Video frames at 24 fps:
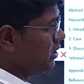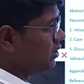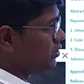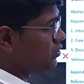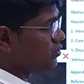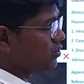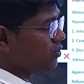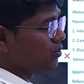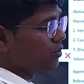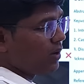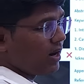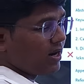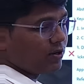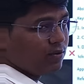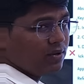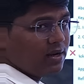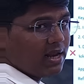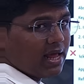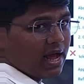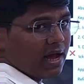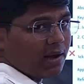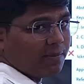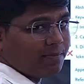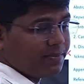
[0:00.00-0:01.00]
So what
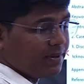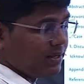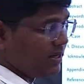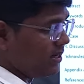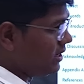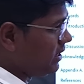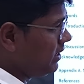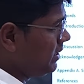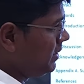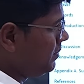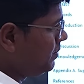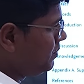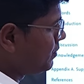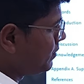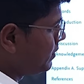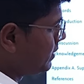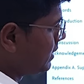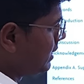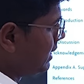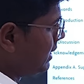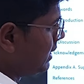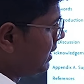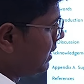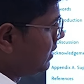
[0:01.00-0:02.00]
will happen if
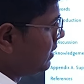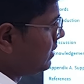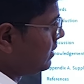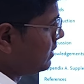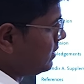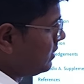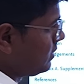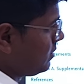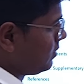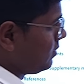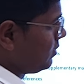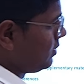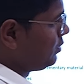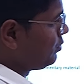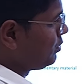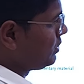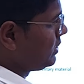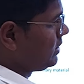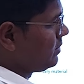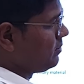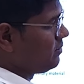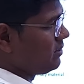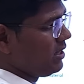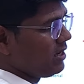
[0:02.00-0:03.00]
you
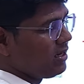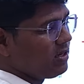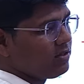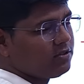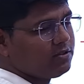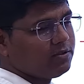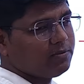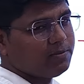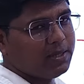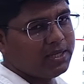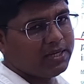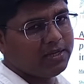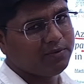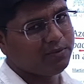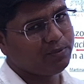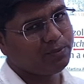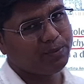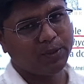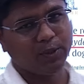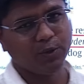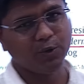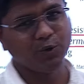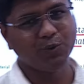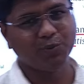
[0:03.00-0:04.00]
see, there is
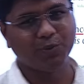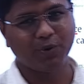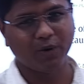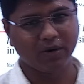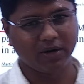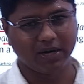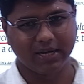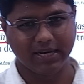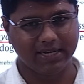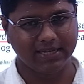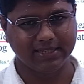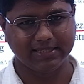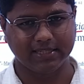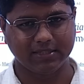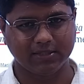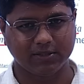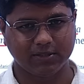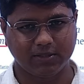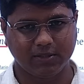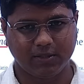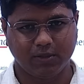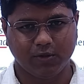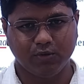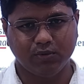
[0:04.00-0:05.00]
very few fungal
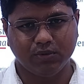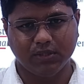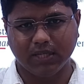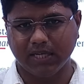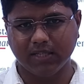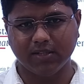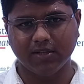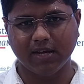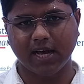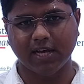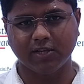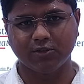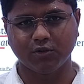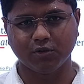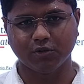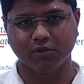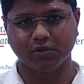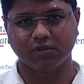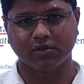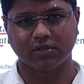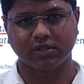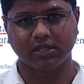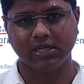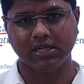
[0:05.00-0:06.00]
agents, usually the
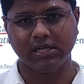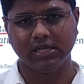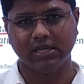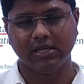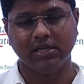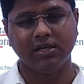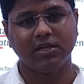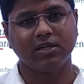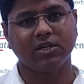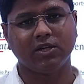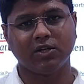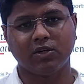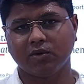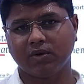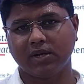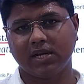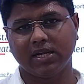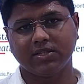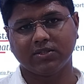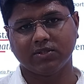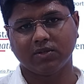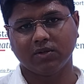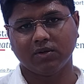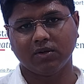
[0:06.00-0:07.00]
azoles,
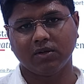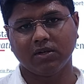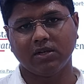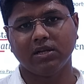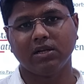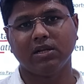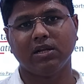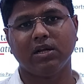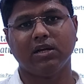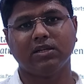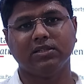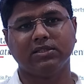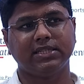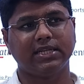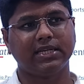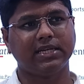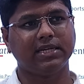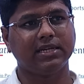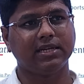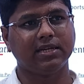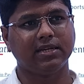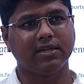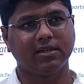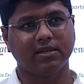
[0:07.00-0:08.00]
ketoconazole,
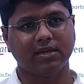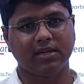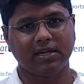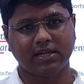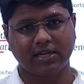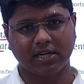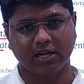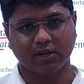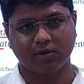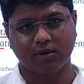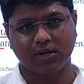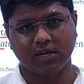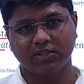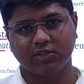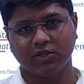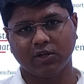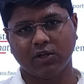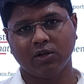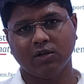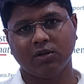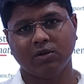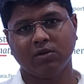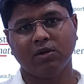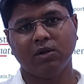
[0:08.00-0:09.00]
then
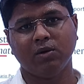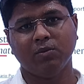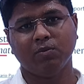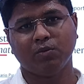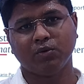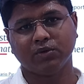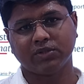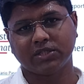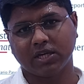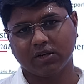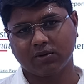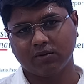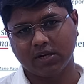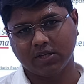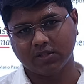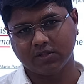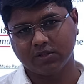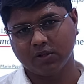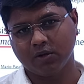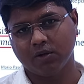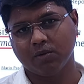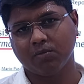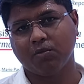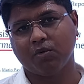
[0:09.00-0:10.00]
itraconazole,
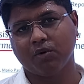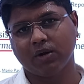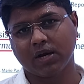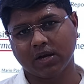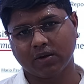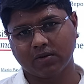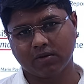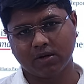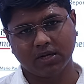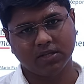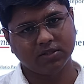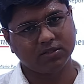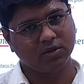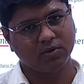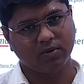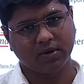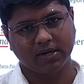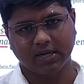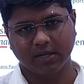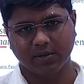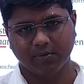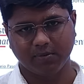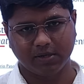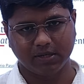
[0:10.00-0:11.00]
posaconazole, voriconazole,
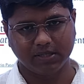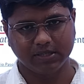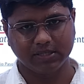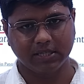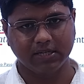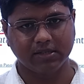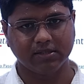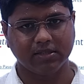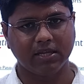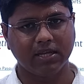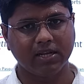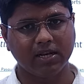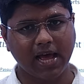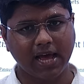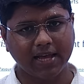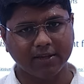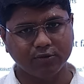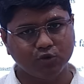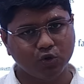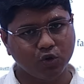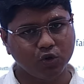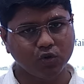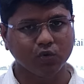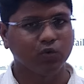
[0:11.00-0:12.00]
whatever is there, there are
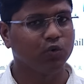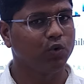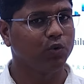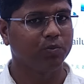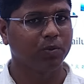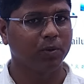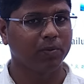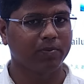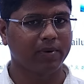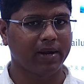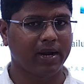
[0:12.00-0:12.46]
azole group of